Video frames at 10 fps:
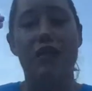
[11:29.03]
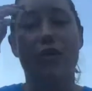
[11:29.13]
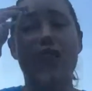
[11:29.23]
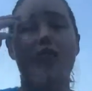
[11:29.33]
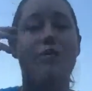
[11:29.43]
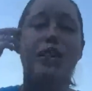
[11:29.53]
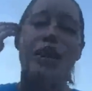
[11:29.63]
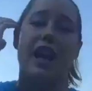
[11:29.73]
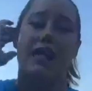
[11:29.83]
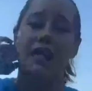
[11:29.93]
rate of
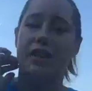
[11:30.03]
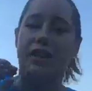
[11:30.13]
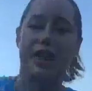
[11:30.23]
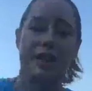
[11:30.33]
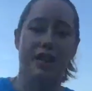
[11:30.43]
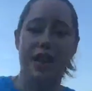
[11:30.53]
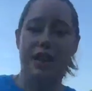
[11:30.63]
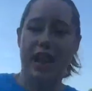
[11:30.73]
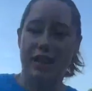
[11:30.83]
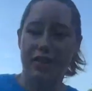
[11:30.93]
misdiagnosis and delayed
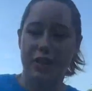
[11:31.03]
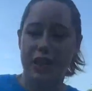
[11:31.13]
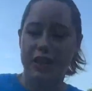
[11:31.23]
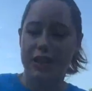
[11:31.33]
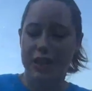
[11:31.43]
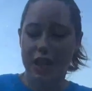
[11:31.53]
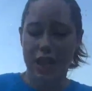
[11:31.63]
diagnosis.